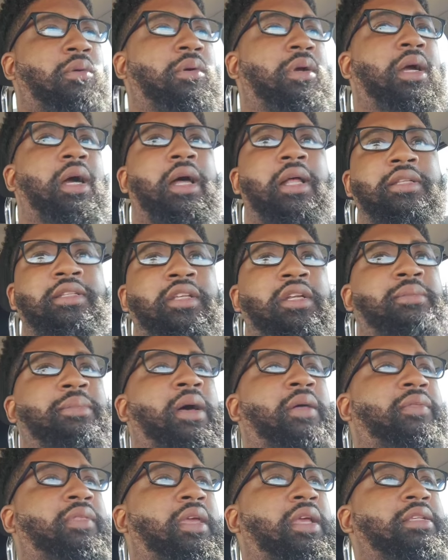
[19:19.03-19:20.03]
content
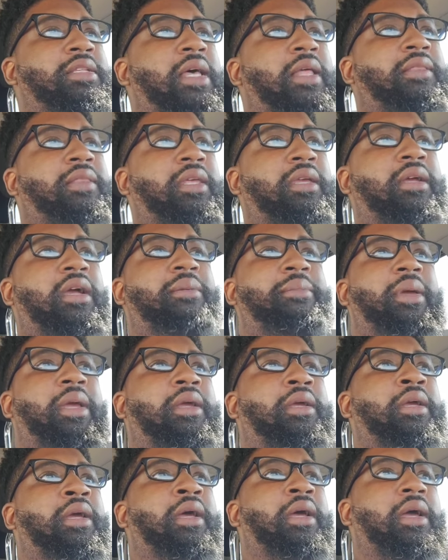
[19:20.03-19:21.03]
about things I think. I
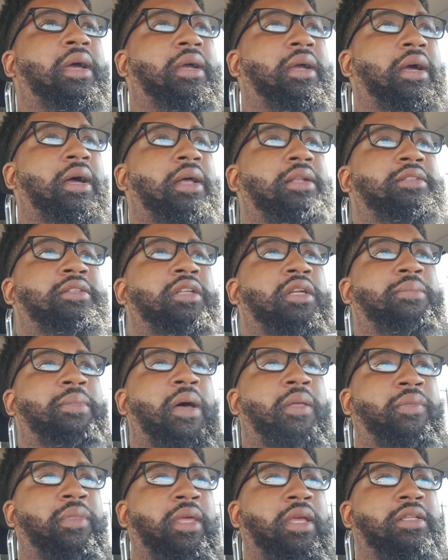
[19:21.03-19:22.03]
make content
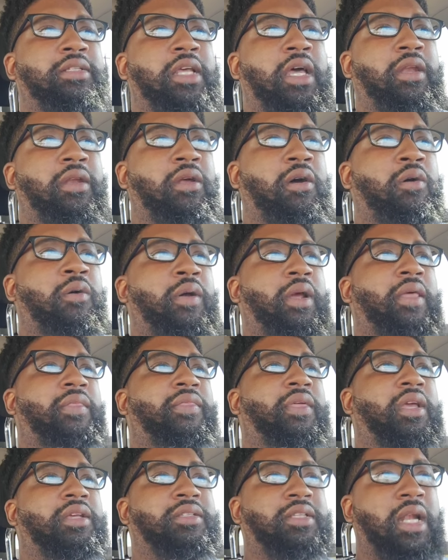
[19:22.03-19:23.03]
about things I know
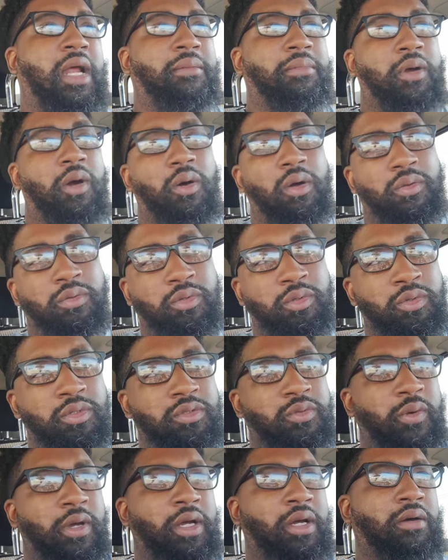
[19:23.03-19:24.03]
and things that I'm going through
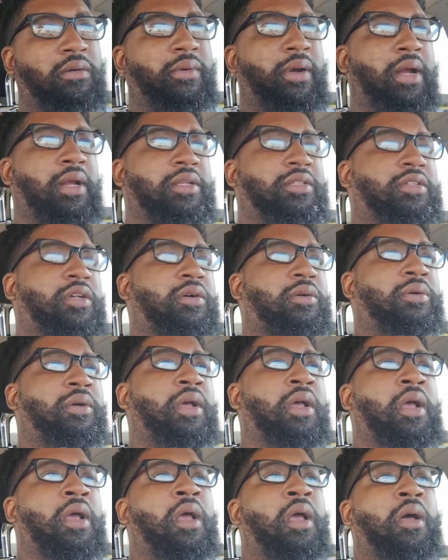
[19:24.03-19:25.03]
as well, right? So,
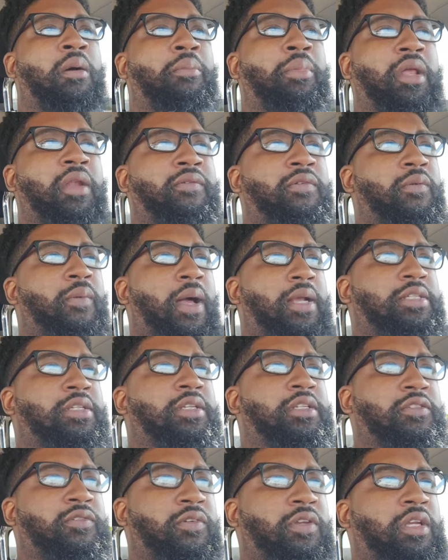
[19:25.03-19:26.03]
but if you're
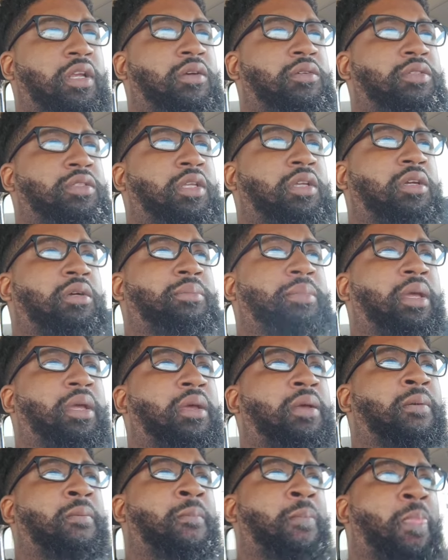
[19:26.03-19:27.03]
watching this video still,
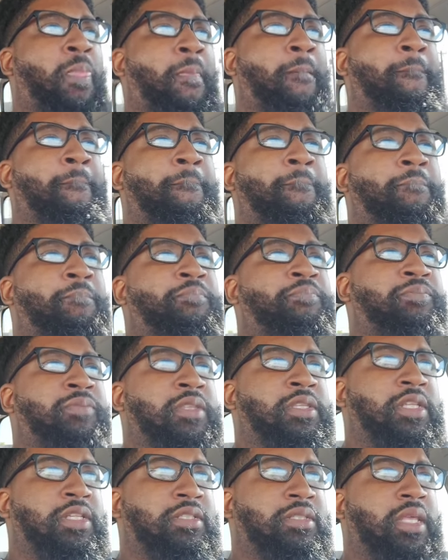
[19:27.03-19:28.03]
man,
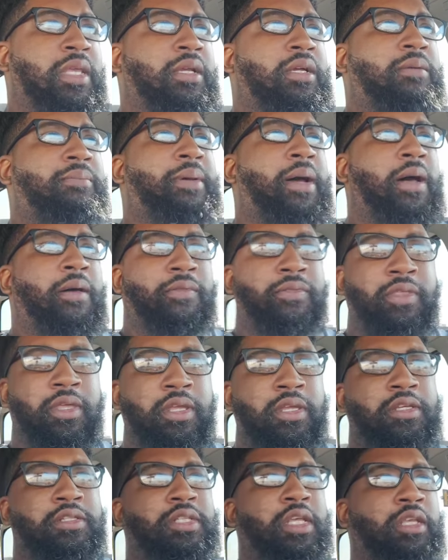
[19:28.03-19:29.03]
just think about
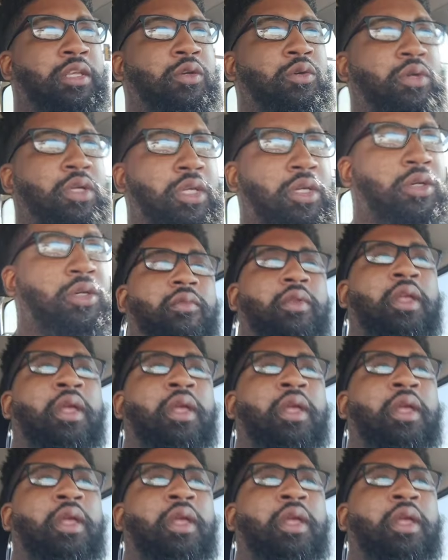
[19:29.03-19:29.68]
things that you can.